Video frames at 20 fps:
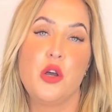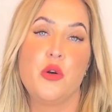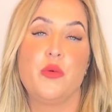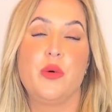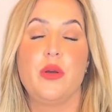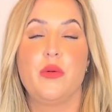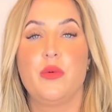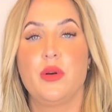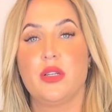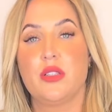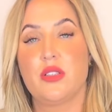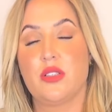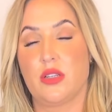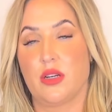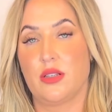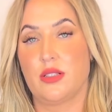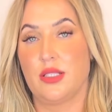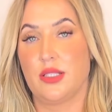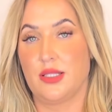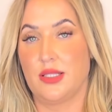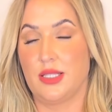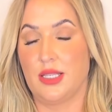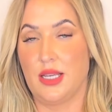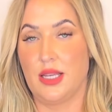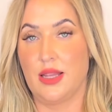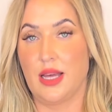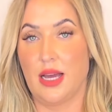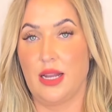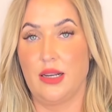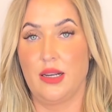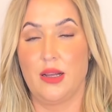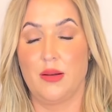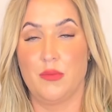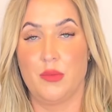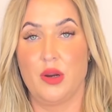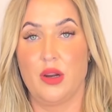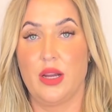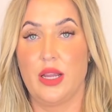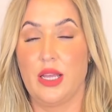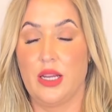We will start to see that
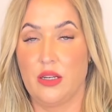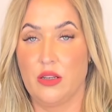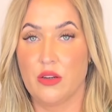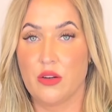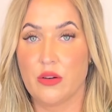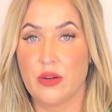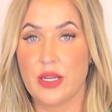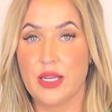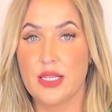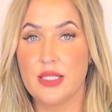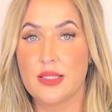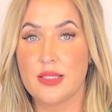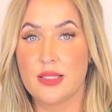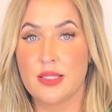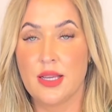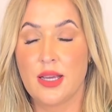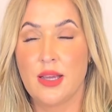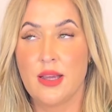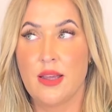number increase